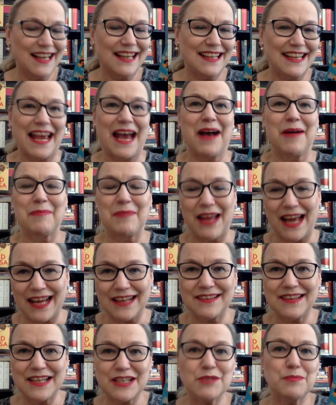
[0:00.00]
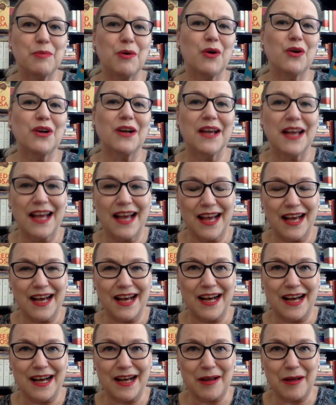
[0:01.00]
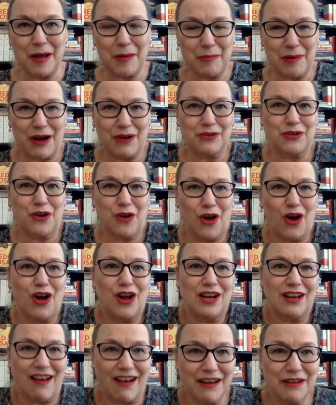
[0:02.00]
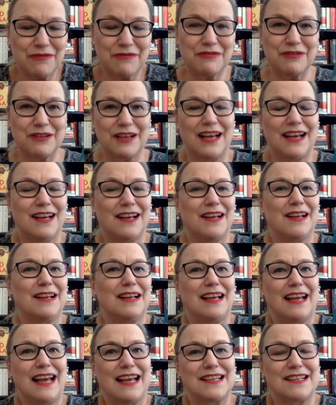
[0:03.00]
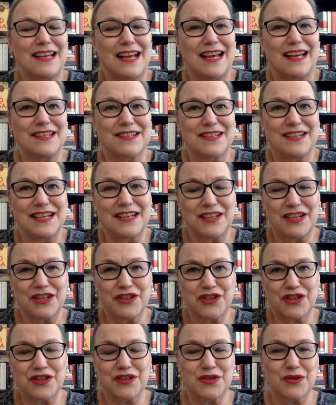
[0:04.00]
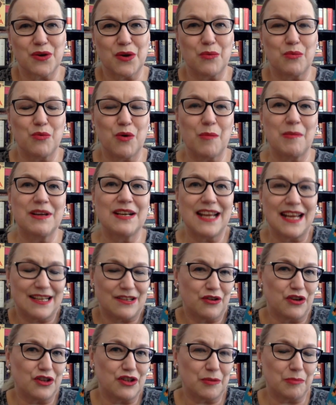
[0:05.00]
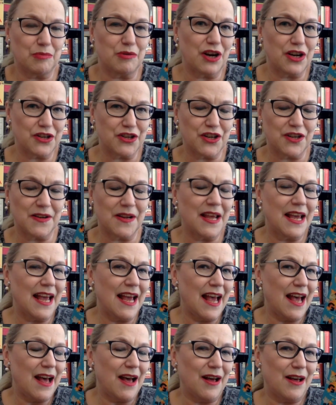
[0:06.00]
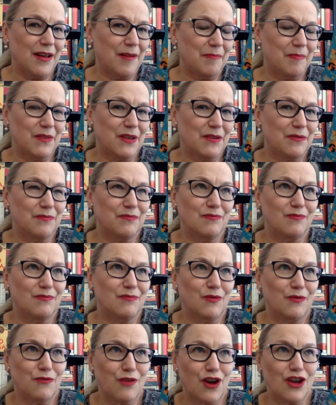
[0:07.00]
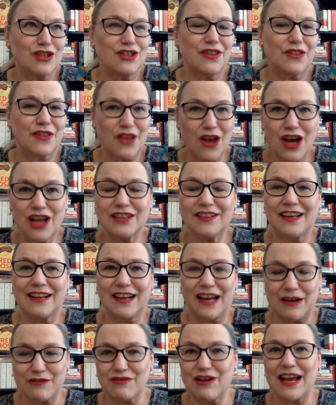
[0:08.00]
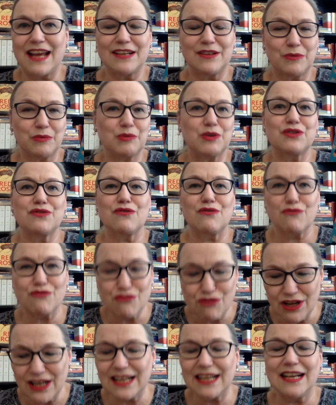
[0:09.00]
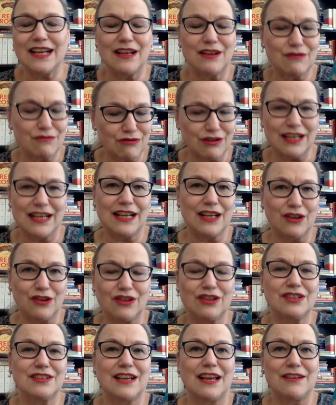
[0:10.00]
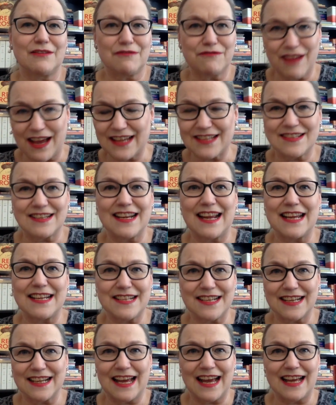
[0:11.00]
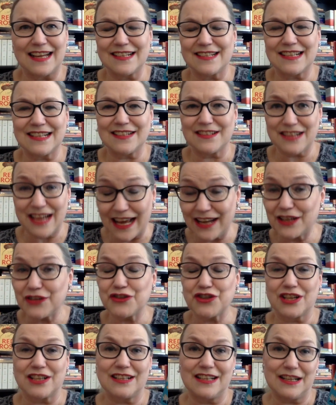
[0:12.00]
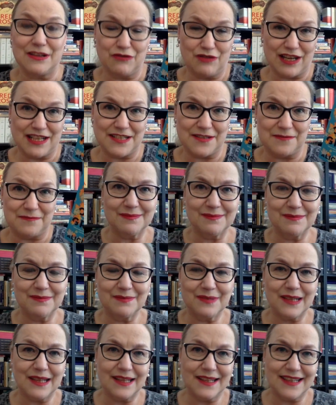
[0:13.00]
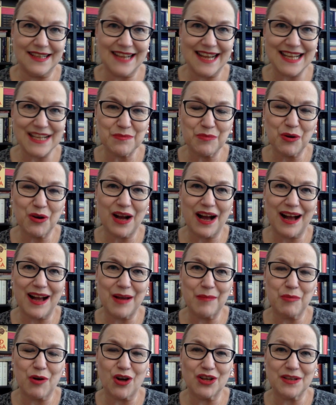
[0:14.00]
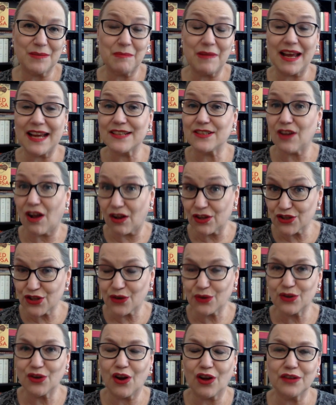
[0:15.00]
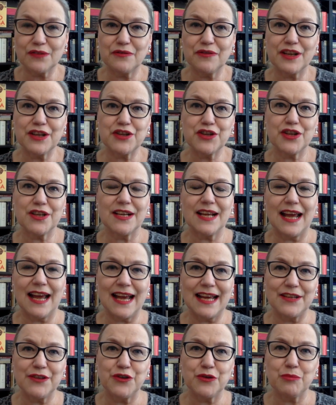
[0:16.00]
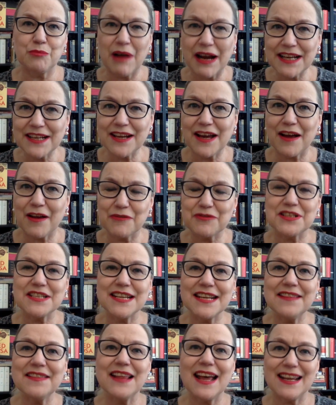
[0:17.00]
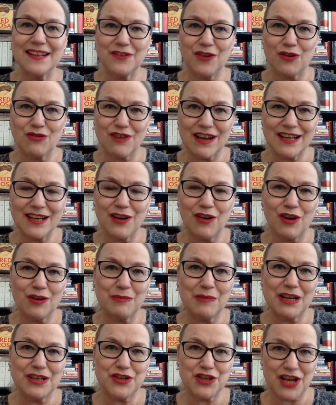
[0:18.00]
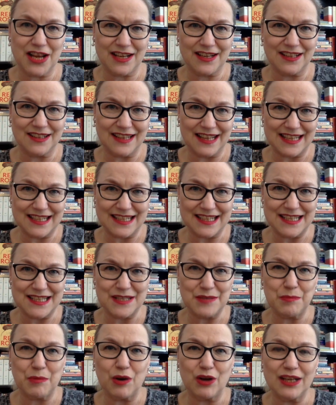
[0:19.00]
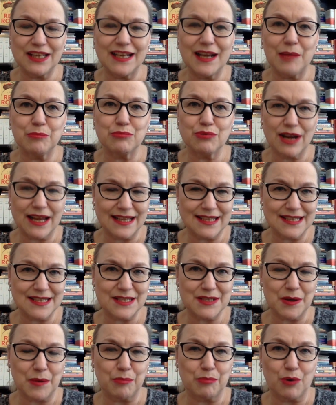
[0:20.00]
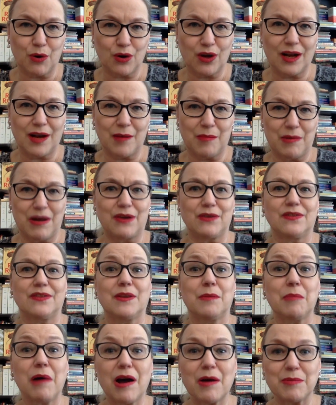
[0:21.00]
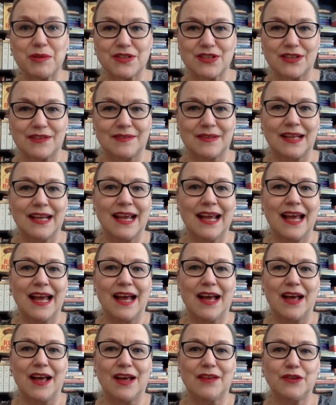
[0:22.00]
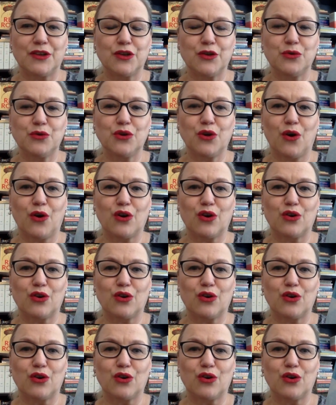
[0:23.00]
yeah. And this book about her life as an Indigenous woman and her depression, the first third that I read was really, really good and fascinating and intelligently written. And the next book I bought in May is also nonfiction, and you might have seen that already on my channel. That is Paulina Brenn's book about the Barbizon, the New York